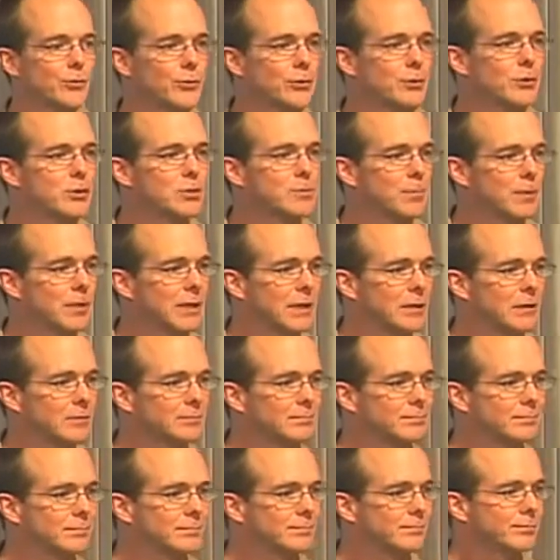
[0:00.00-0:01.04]
through your spleen.
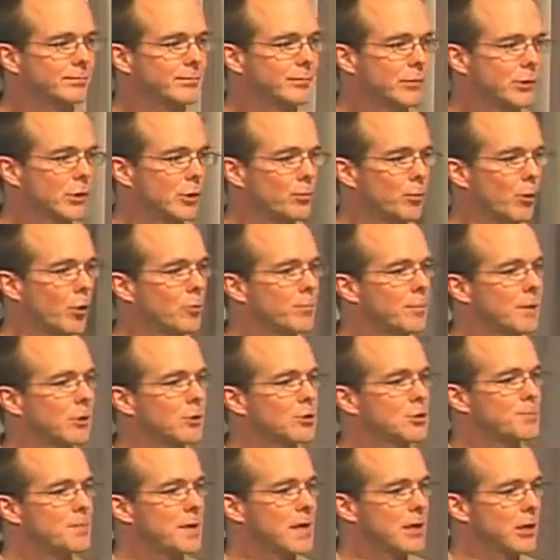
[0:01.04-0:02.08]
Your bone
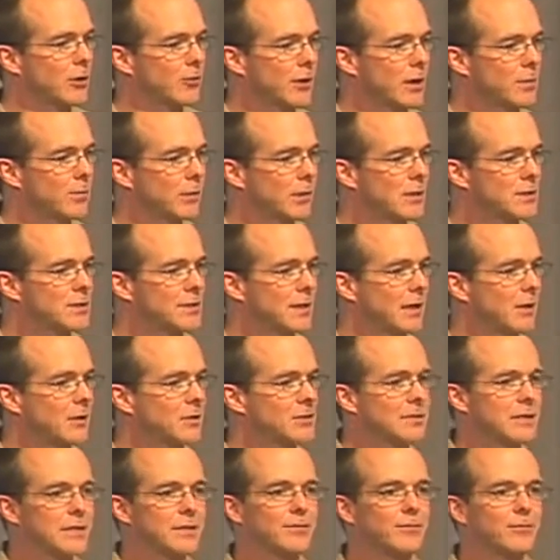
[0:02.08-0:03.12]
marrows make your red blood
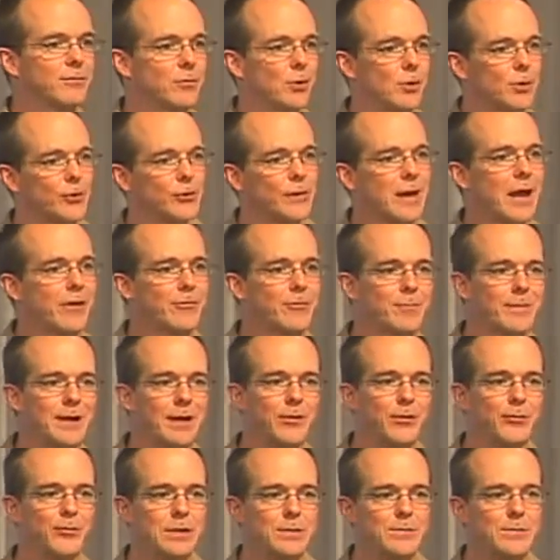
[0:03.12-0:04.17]
cells. They float around for
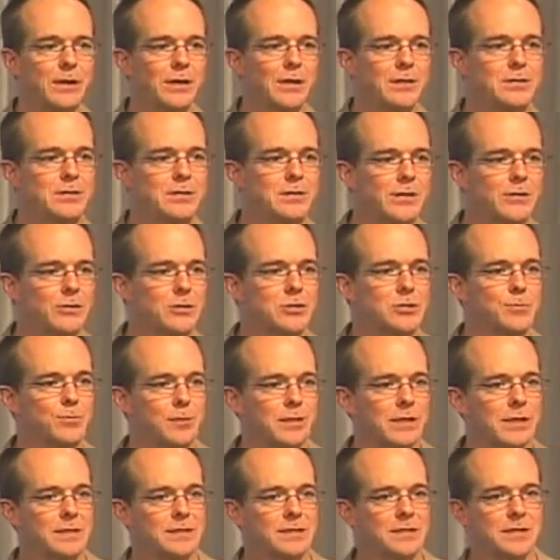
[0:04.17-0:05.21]
about 3 months, and then your
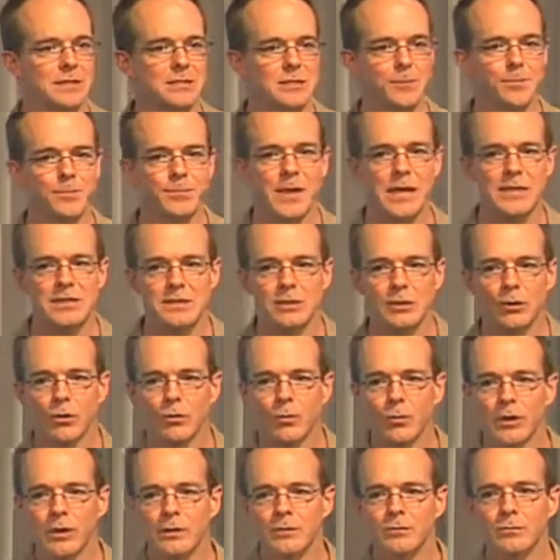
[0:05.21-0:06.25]
spleen says, oh, that's an
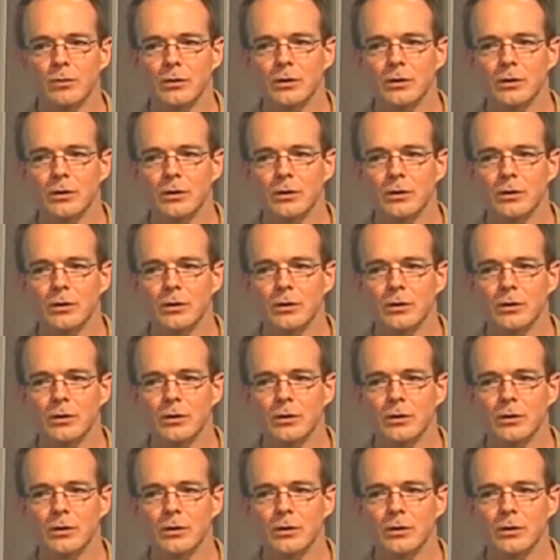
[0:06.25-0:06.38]
old one.